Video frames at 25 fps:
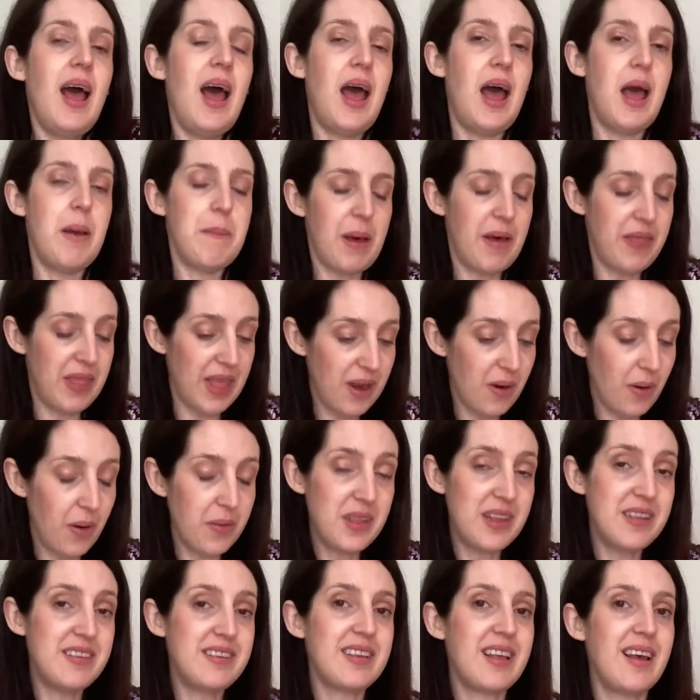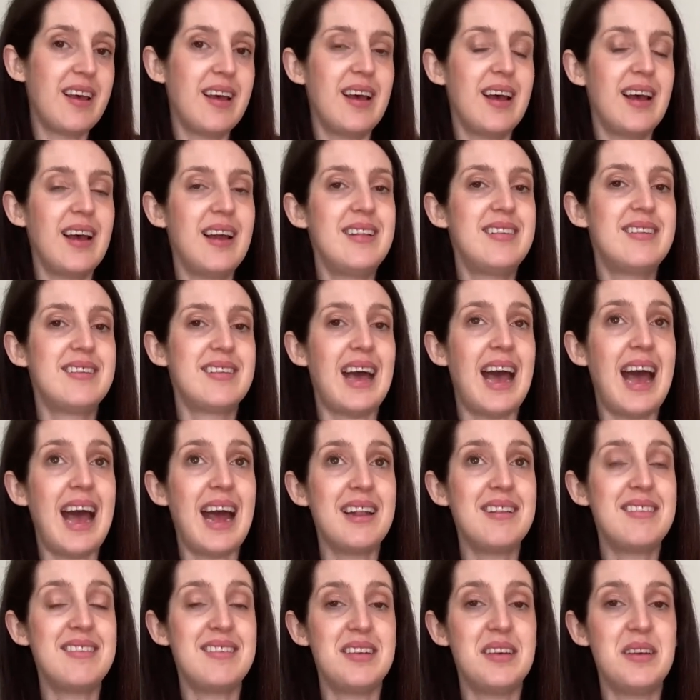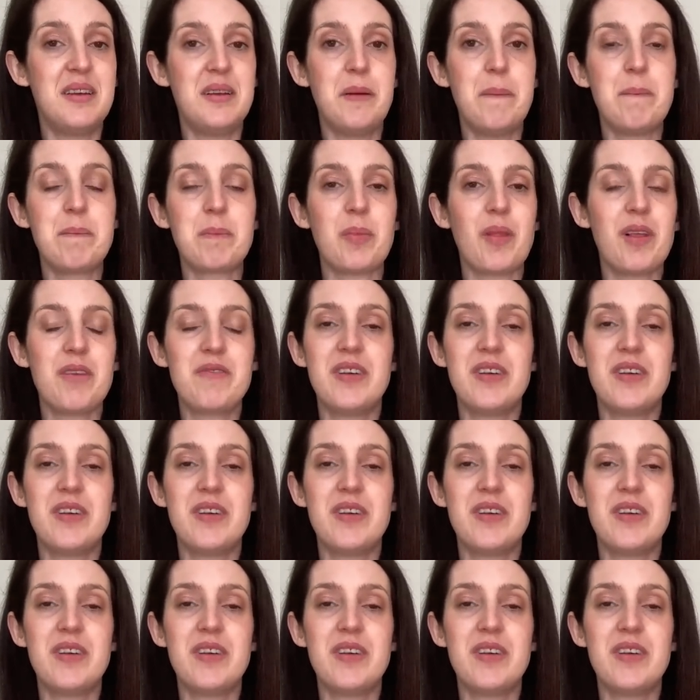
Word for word: Um, and then on the skirt, I had to